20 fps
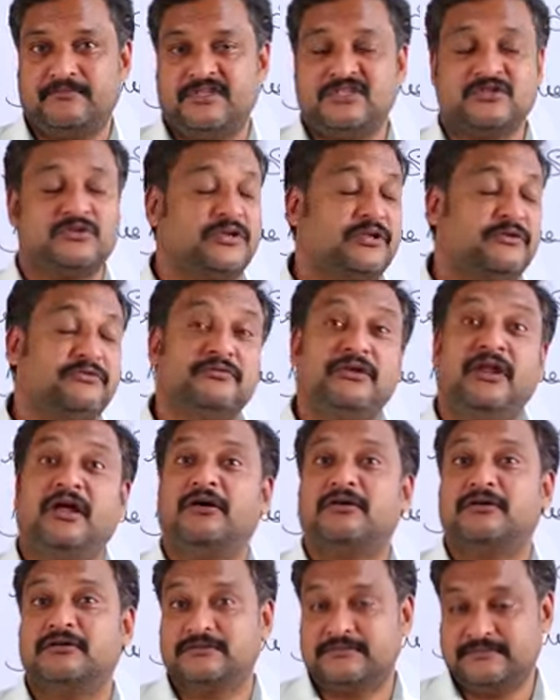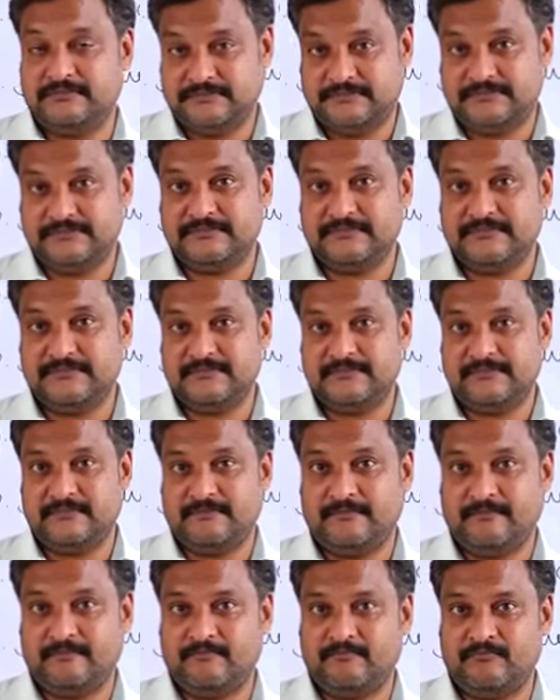So flower.
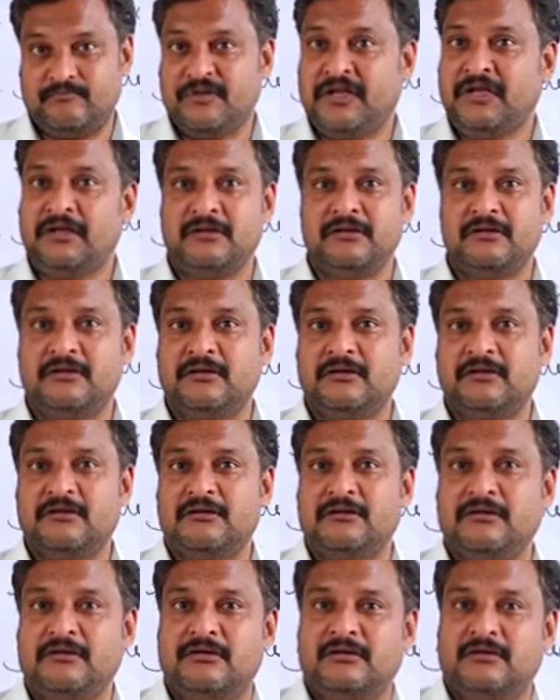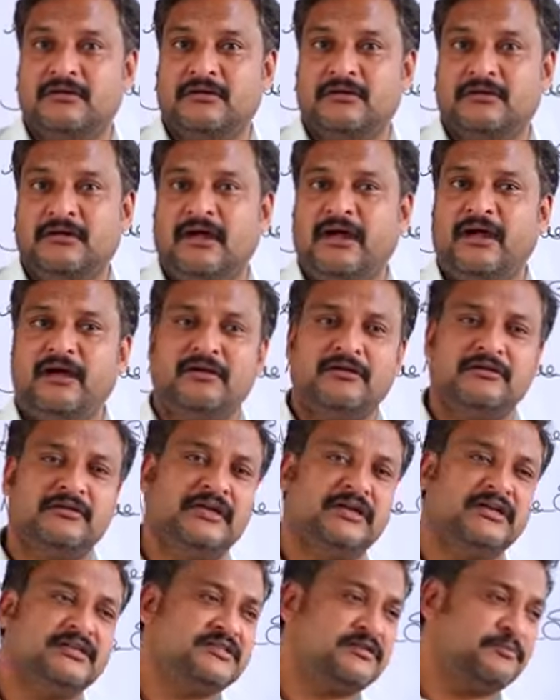Huh? Now
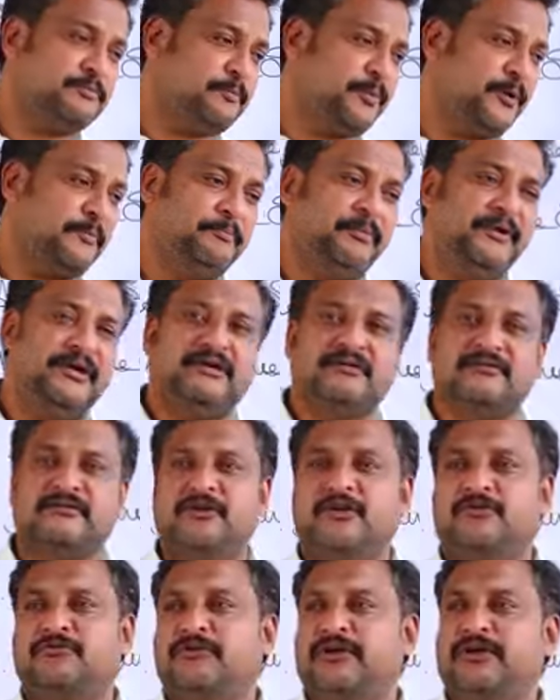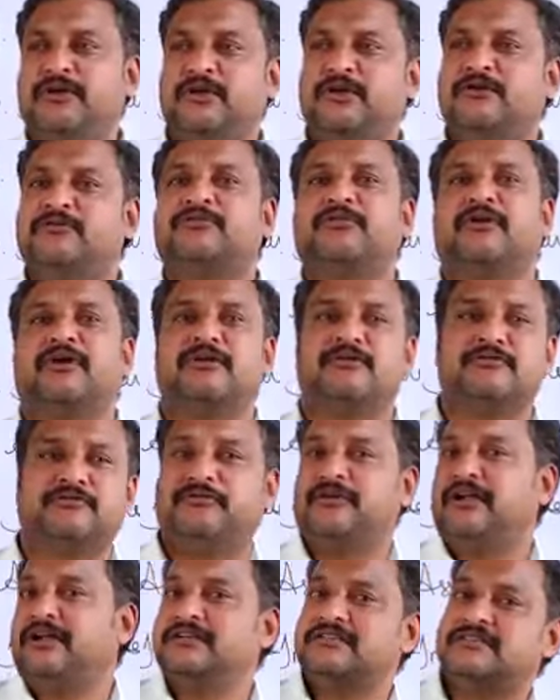there is a puppy, or you went to your
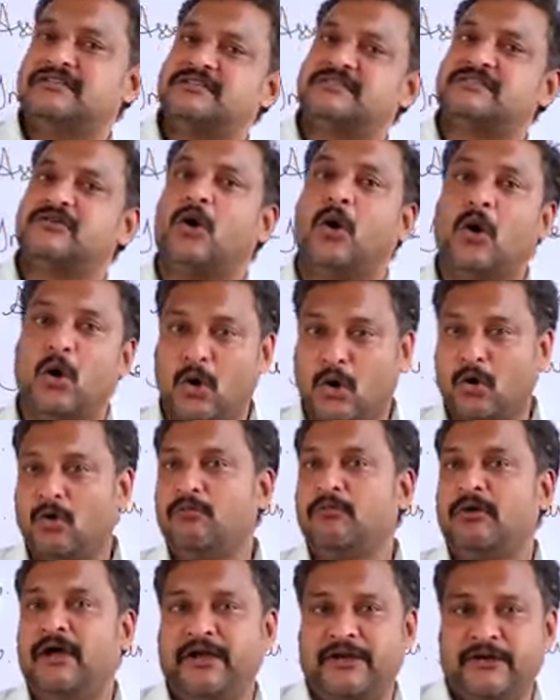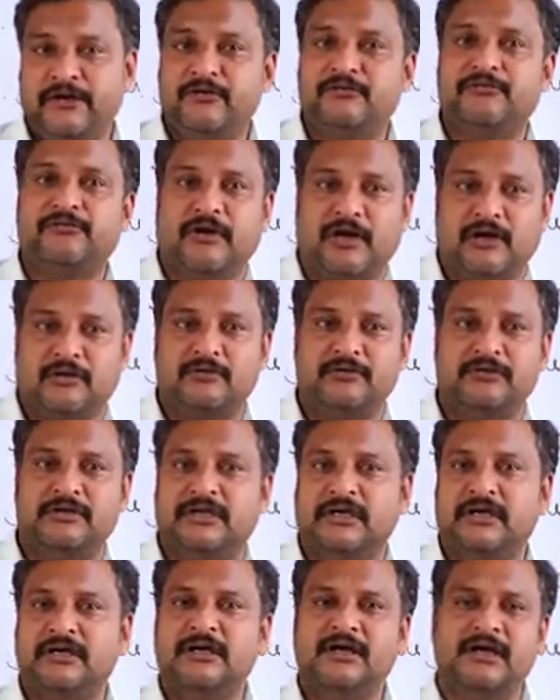friend's home and you found
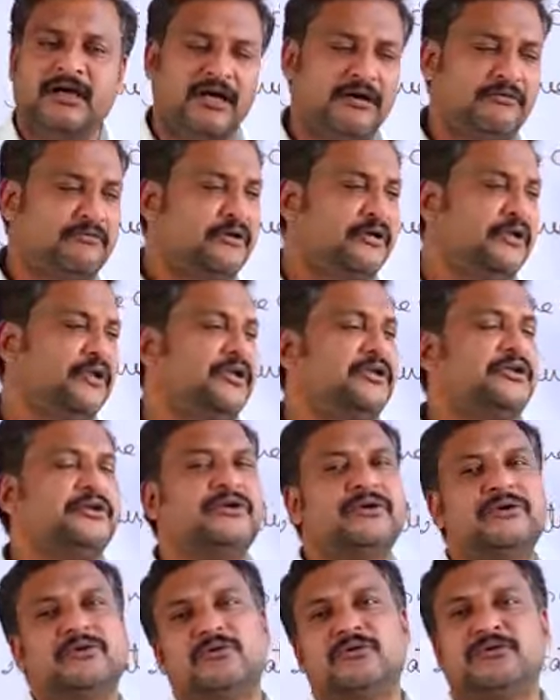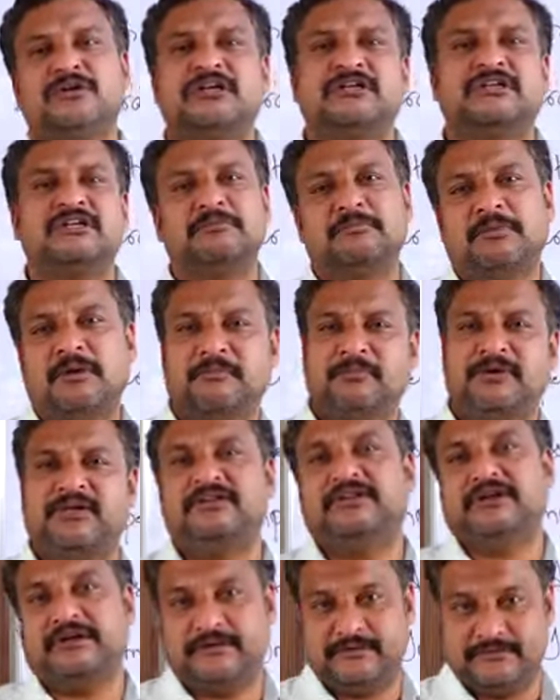a very cute little
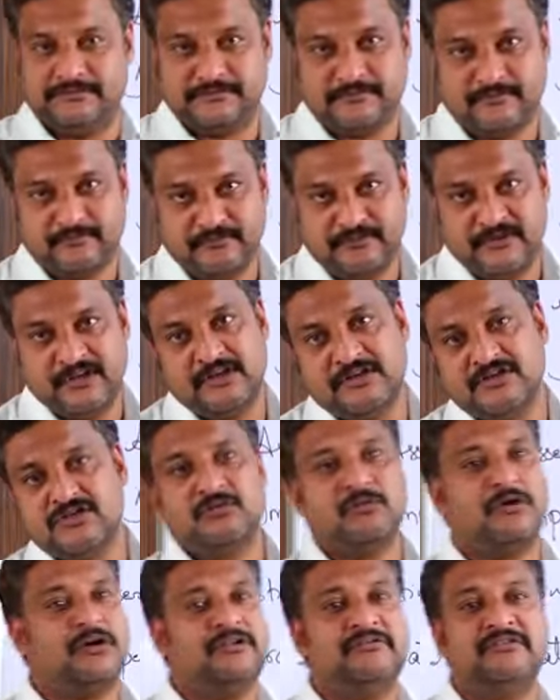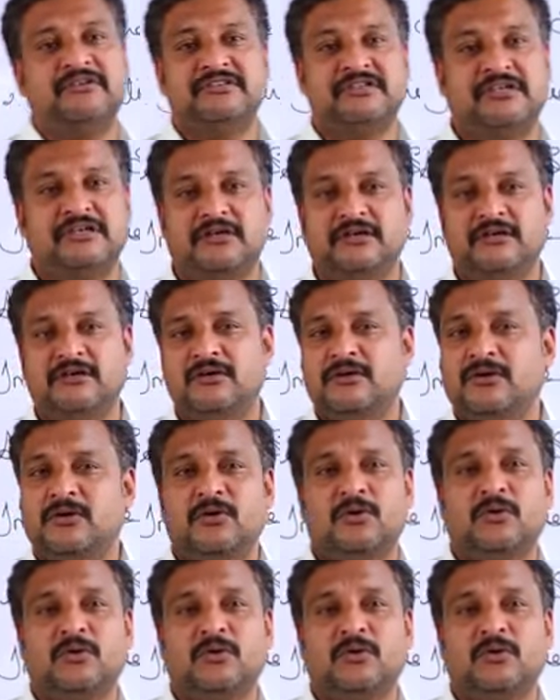puppy there. So what do we say?